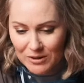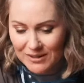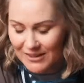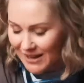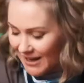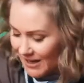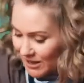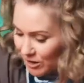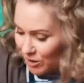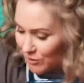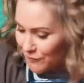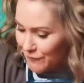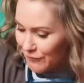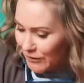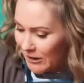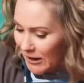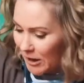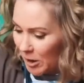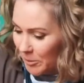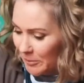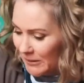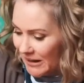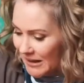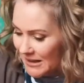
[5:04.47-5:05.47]
Thank you for
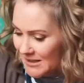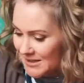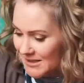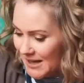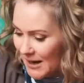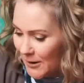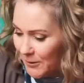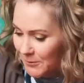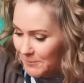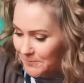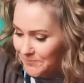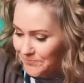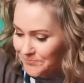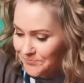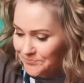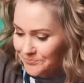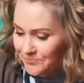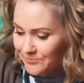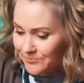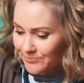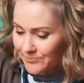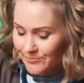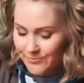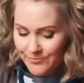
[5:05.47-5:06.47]
helping us out.
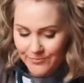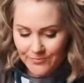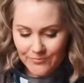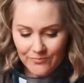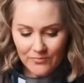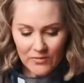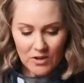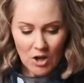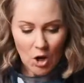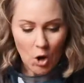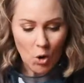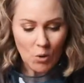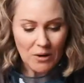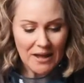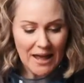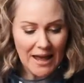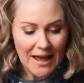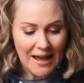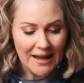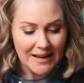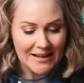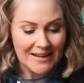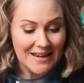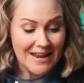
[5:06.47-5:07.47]

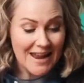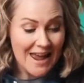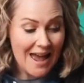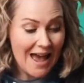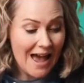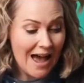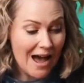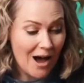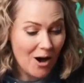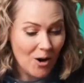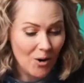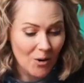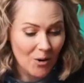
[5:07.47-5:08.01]
Okay, now,